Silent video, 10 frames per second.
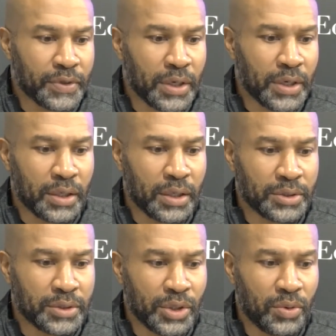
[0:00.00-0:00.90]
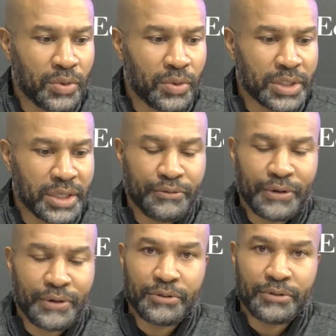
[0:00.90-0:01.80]
you know, continue to fight the
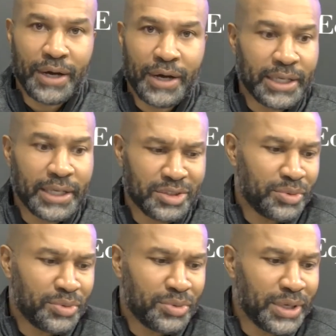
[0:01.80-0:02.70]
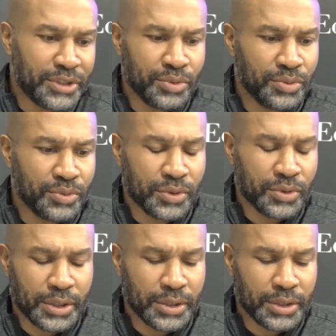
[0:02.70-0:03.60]
fight. And that's what we have to do. You
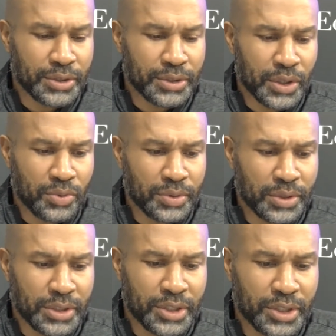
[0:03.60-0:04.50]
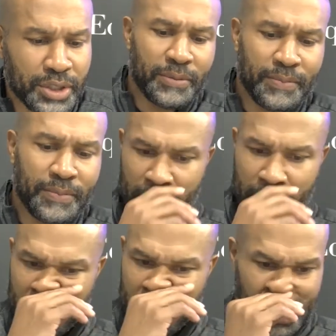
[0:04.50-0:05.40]
know, there's no
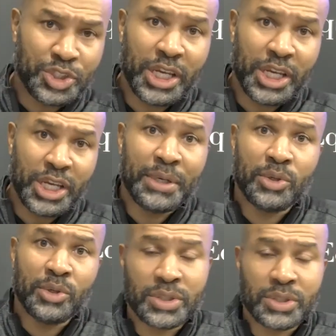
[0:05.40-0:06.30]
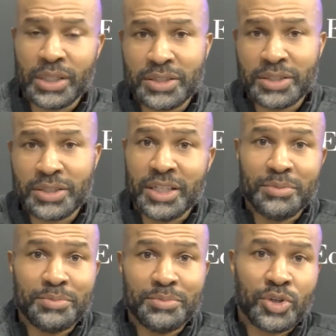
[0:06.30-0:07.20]
shame in losing against good teams on the
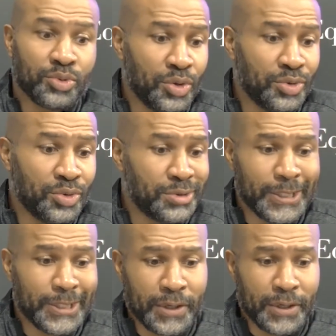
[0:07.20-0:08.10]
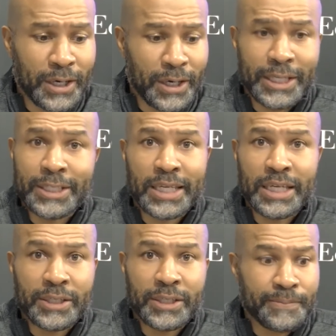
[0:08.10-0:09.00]
road in this league.
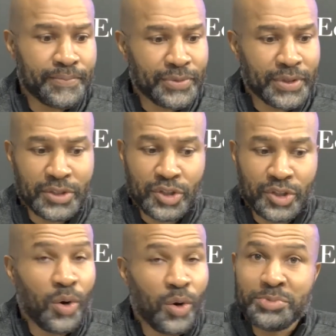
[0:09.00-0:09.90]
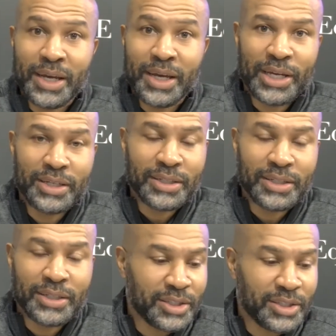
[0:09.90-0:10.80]
It's always been that way. It's why
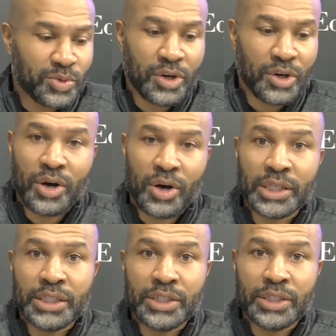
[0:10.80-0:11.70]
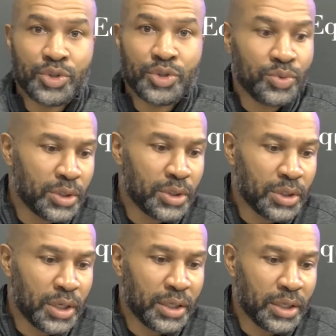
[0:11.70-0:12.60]
it's a hard league to get
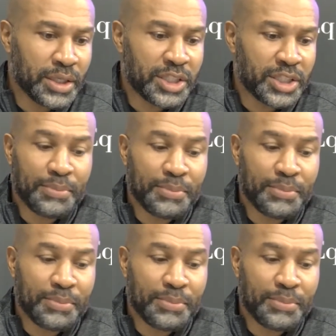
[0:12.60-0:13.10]
separation in.